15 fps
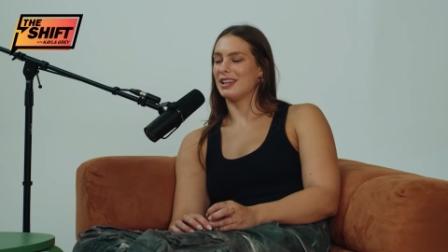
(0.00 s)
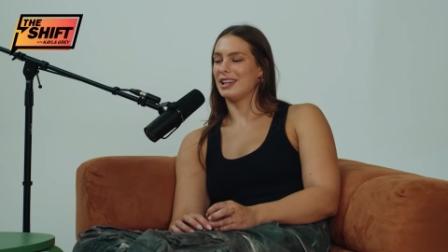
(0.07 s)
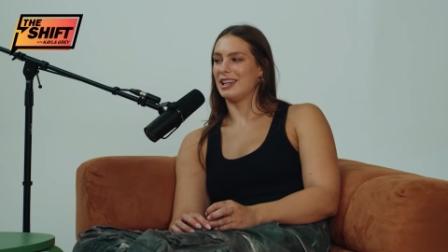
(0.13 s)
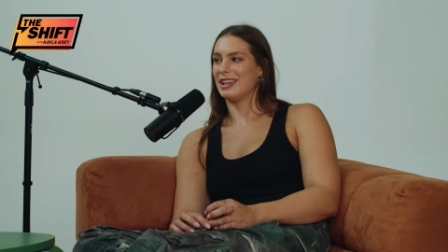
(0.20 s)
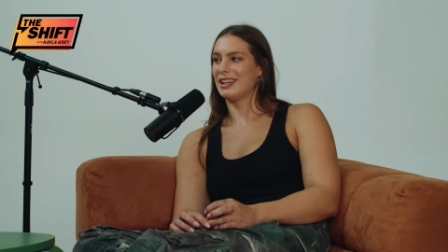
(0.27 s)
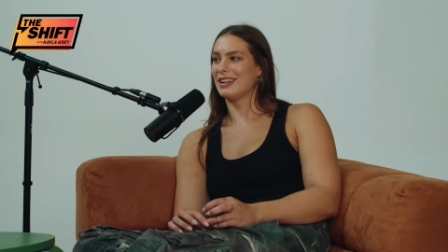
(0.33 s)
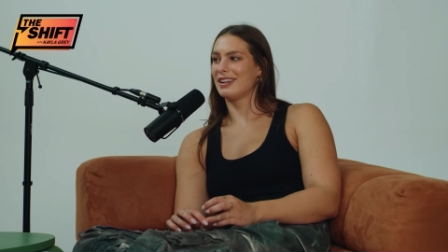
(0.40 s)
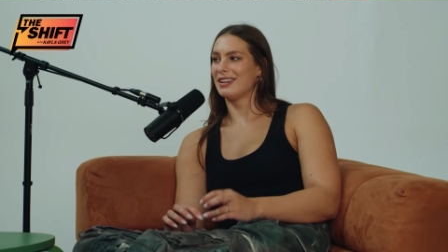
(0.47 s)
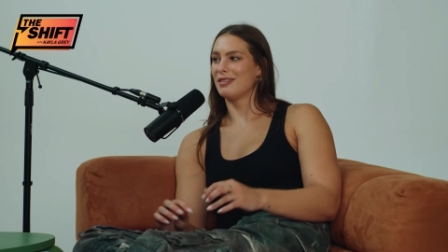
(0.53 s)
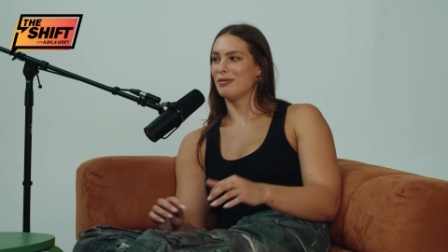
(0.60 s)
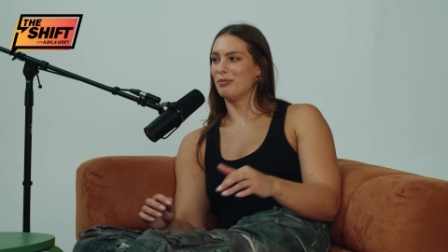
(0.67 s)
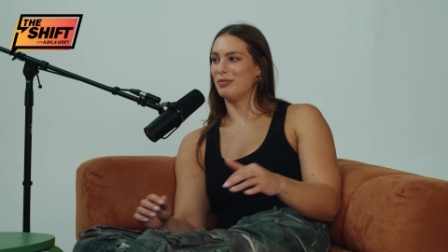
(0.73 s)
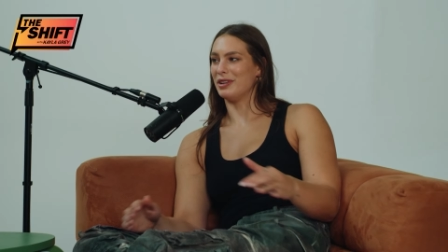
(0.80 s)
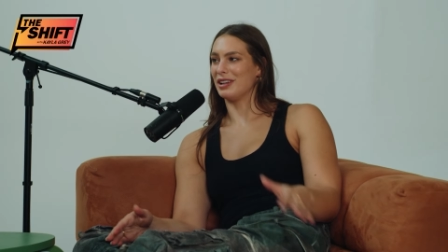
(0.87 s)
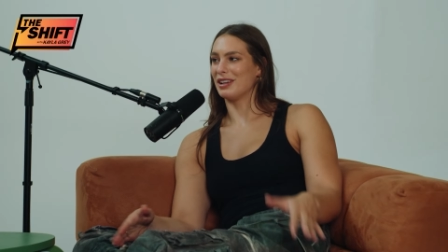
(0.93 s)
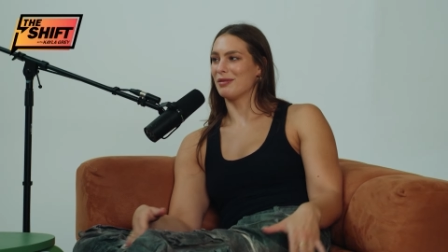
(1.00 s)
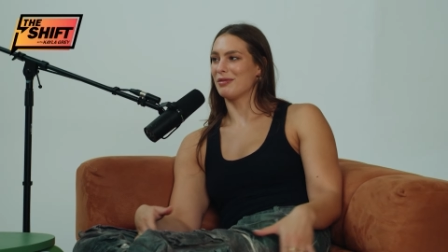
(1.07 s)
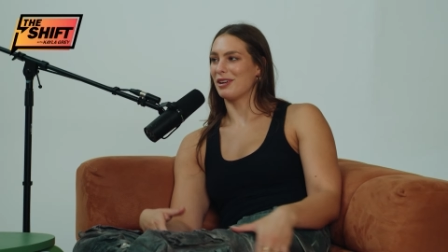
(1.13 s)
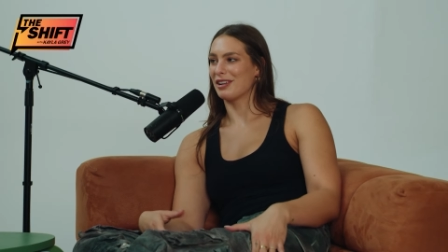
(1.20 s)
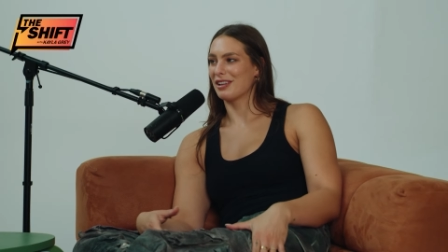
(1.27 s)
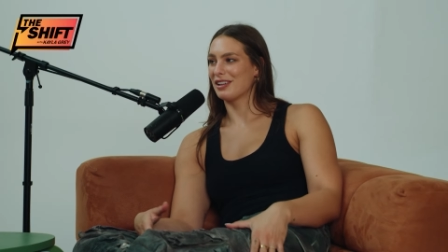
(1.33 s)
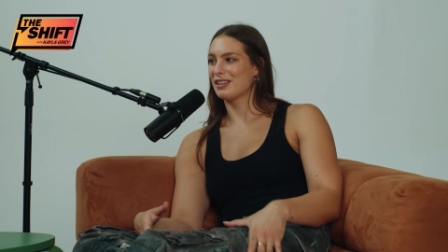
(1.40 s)
in being a
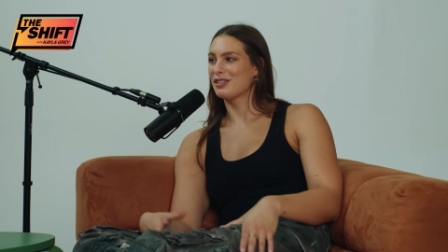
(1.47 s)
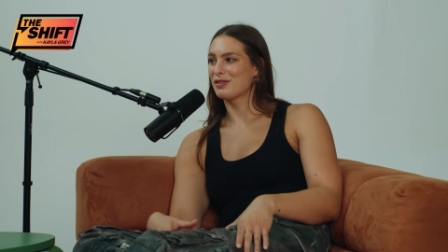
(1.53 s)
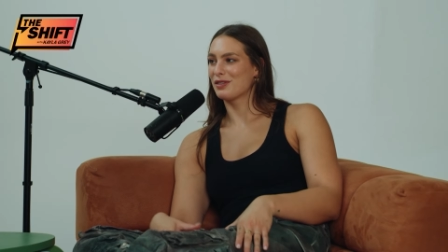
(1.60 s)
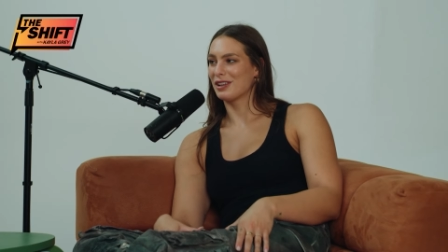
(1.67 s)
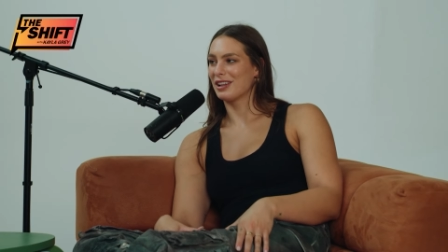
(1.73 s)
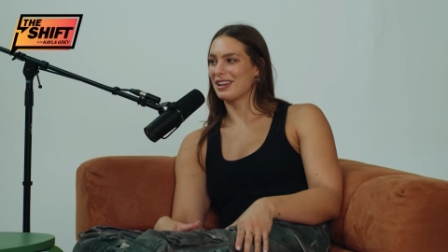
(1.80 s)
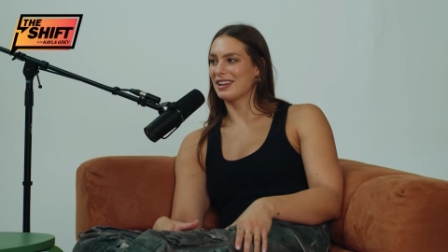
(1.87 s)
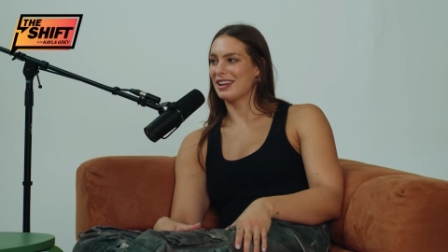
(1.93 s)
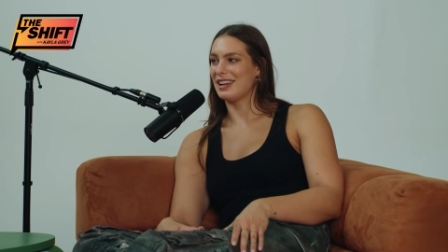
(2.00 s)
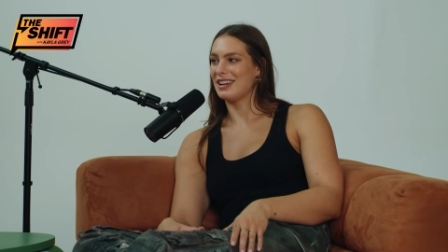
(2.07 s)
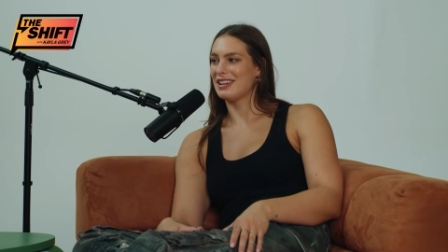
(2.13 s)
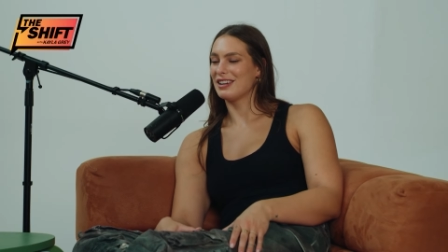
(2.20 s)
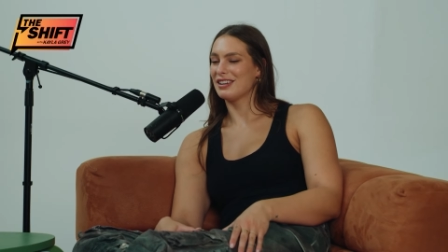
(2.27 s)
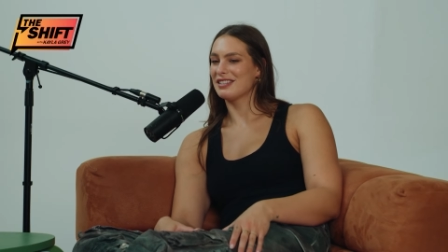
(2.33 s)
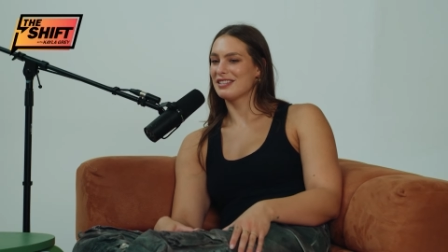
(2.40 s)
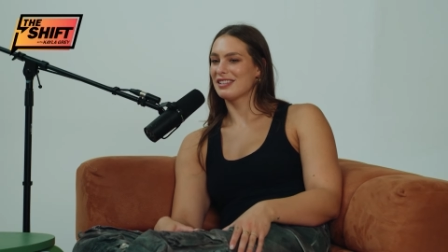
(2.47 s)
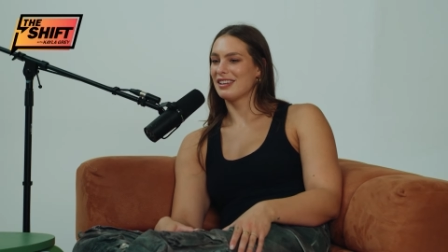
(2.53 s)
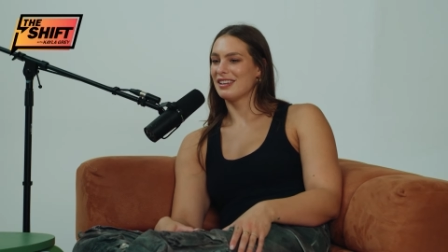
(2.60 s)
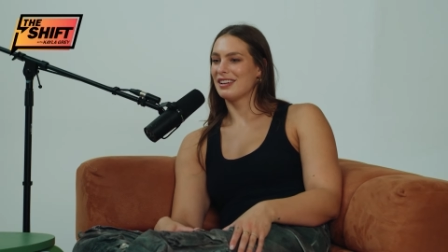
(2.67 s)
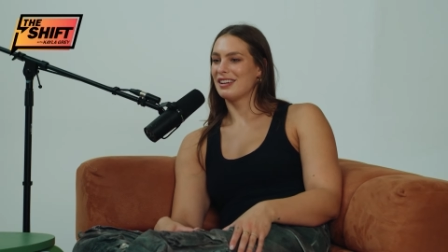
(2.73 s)
part of this for like 8 years,